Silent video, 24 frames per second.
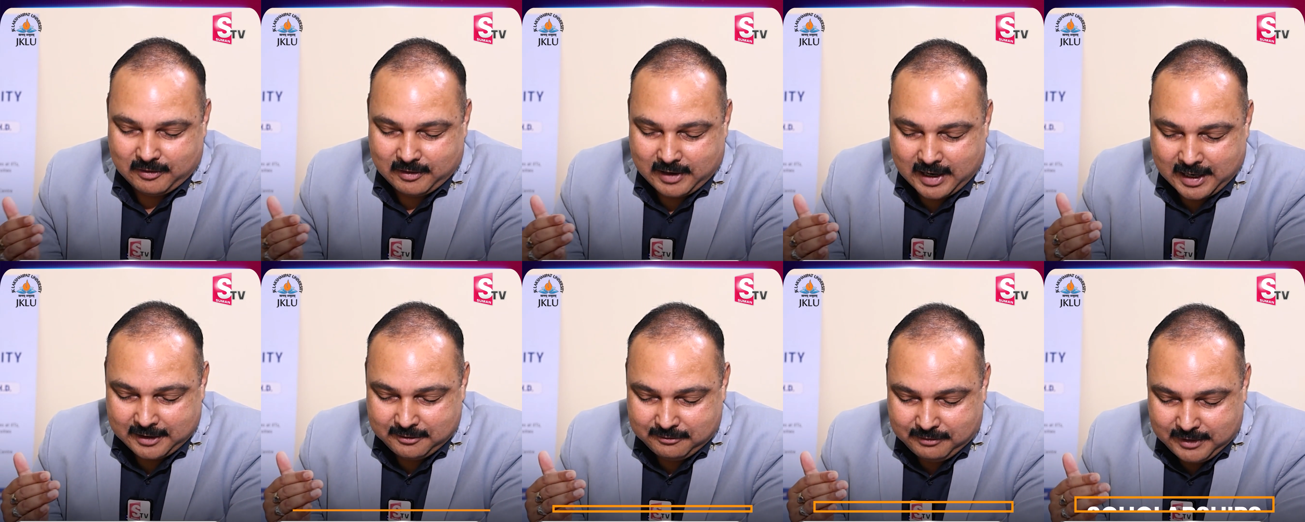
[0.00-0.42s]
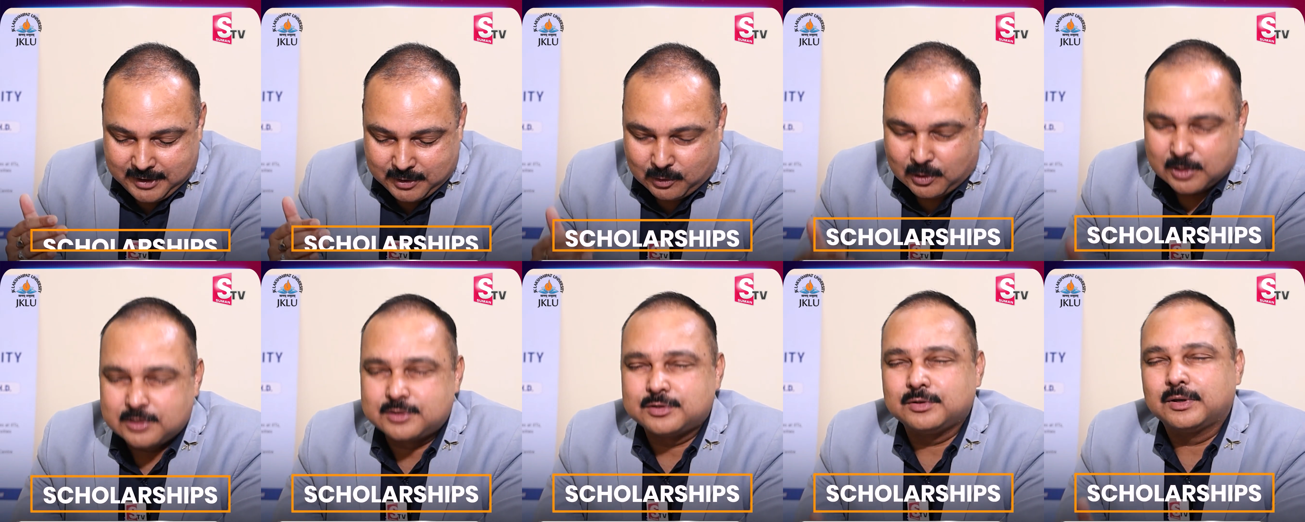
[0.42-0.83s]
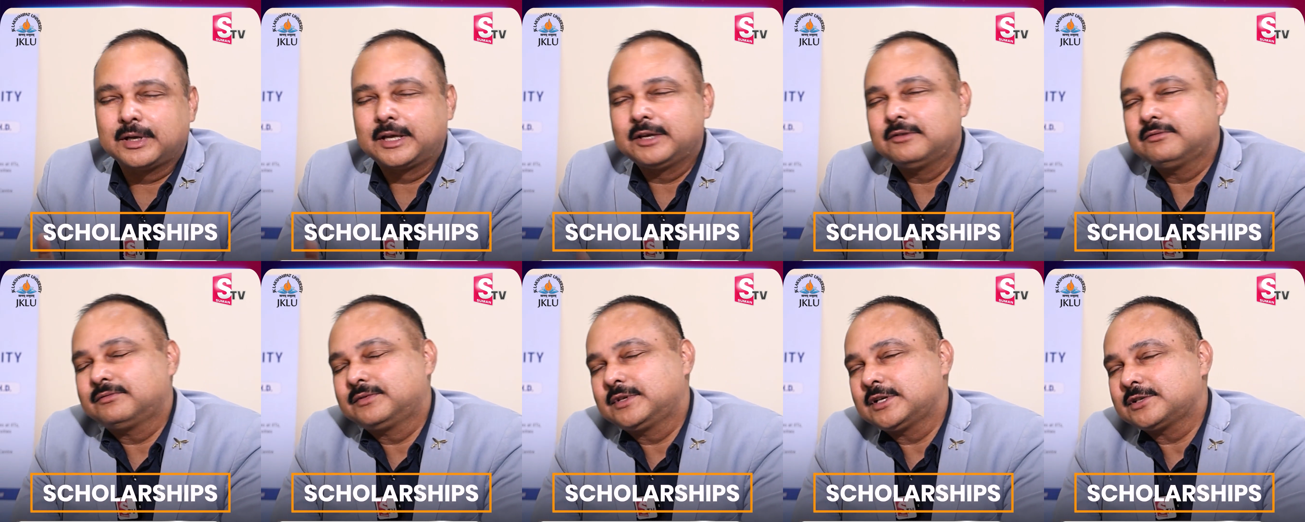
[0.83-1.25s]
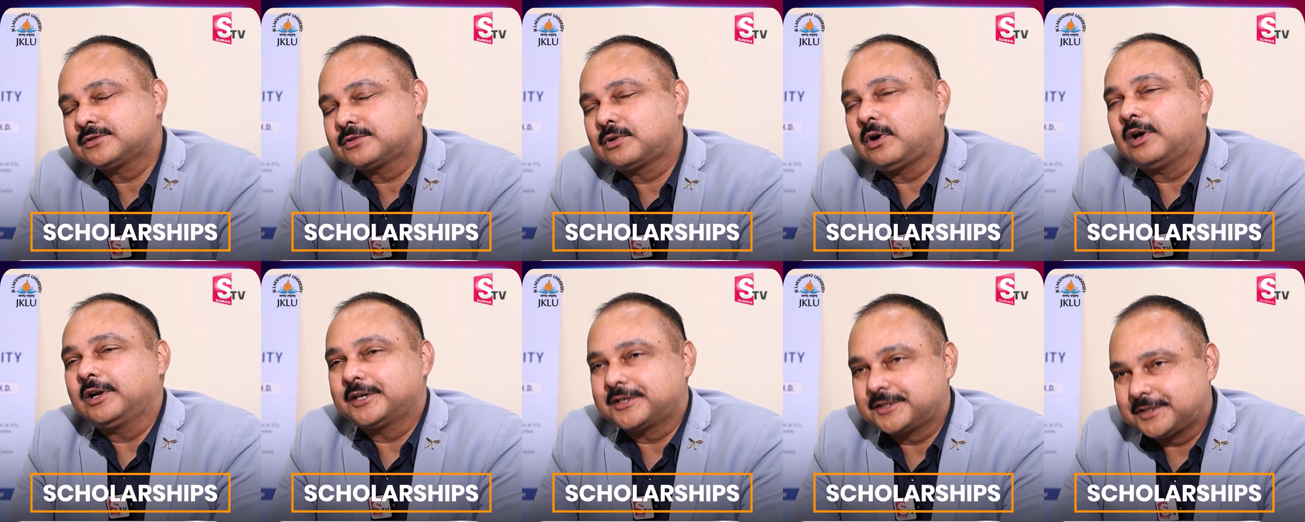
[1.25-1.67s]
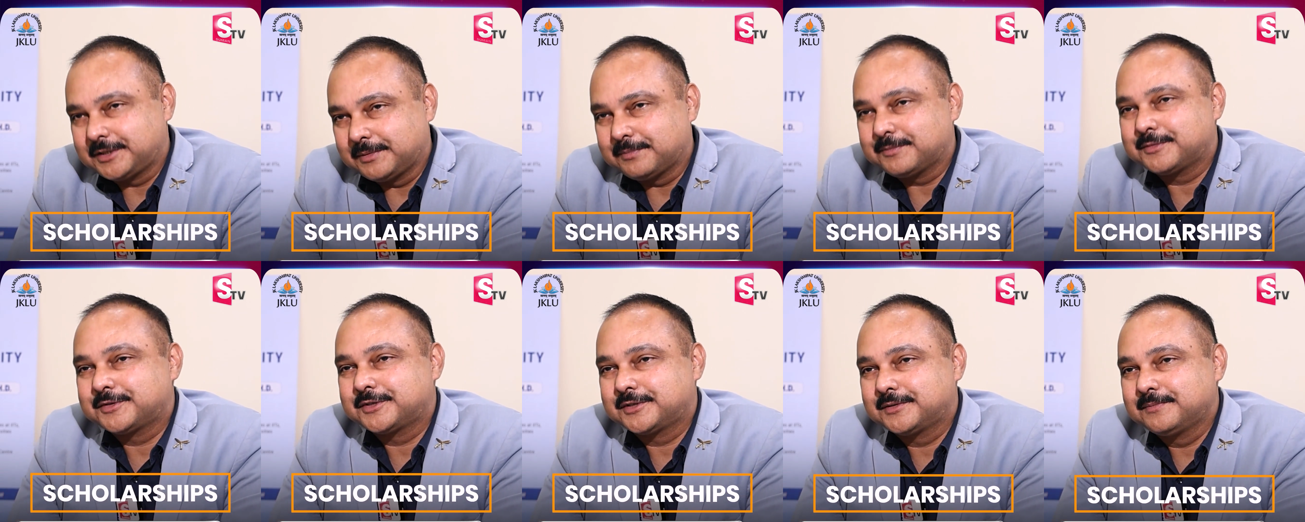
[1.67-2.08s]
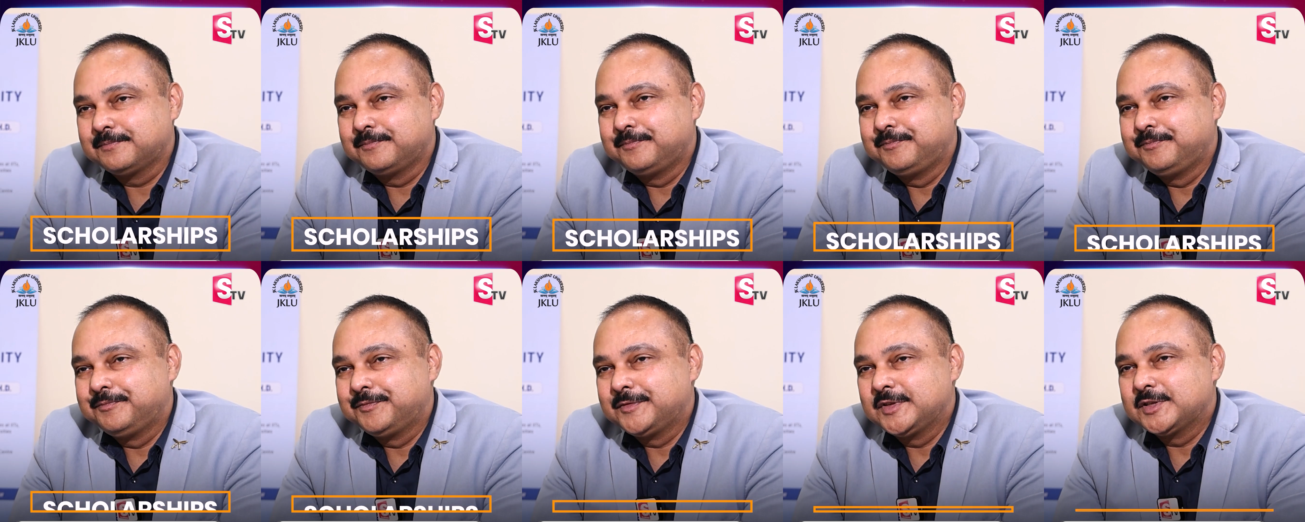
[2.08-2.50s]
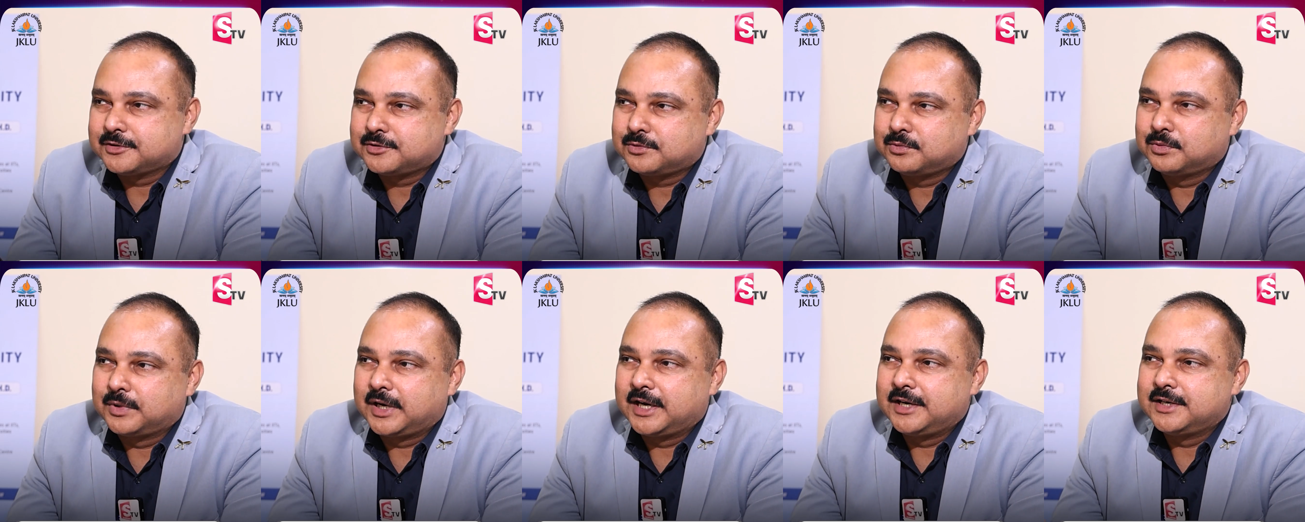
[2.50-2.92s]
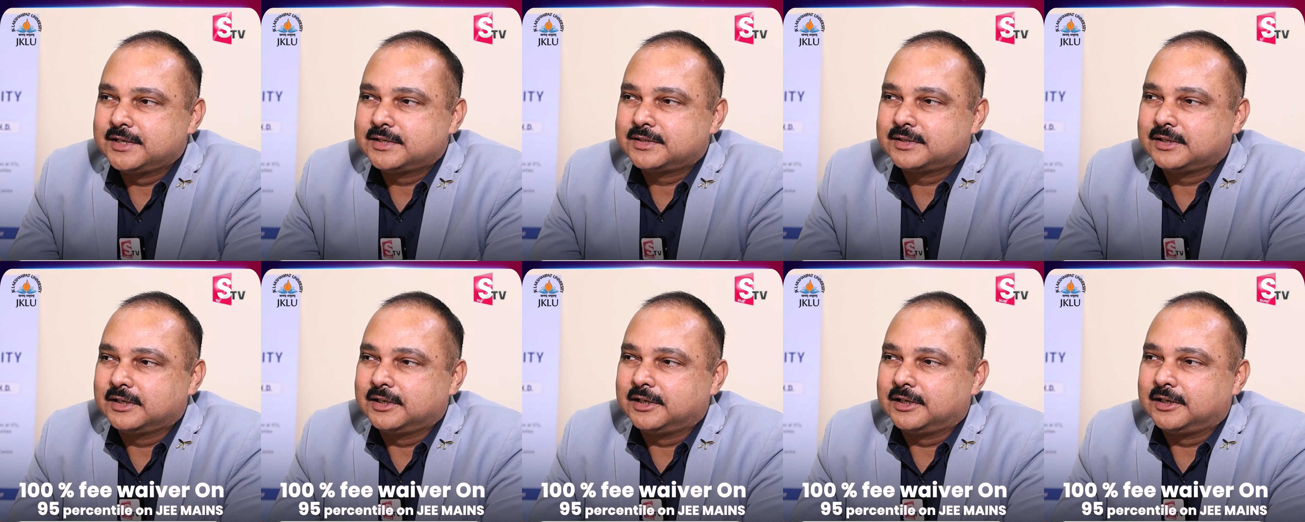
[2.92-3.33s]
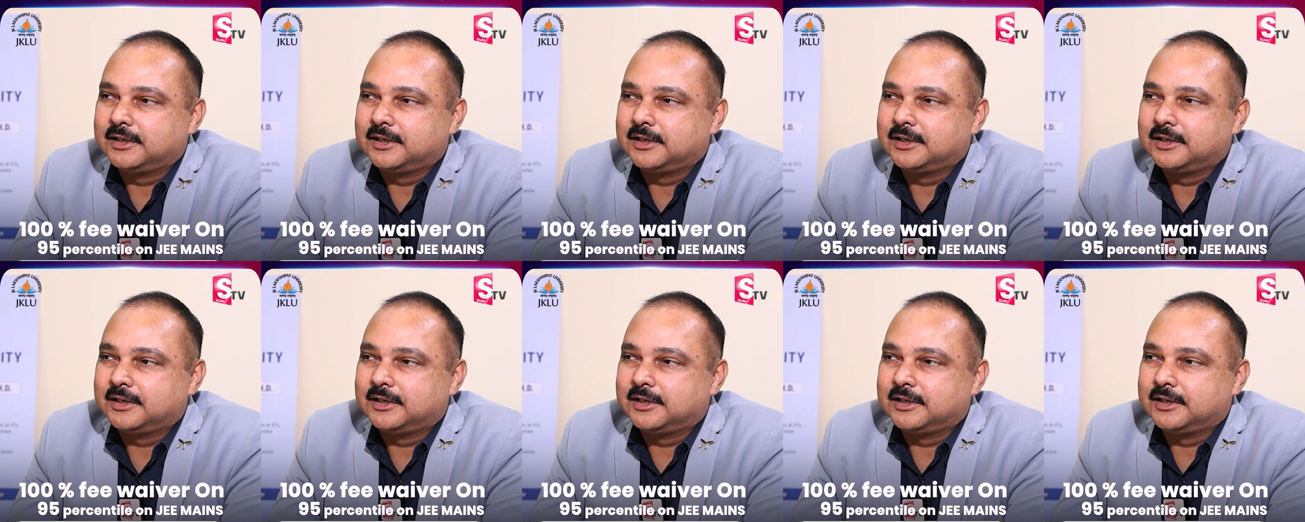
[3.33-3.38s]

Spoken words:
And we also give the scholarships. Mm. The students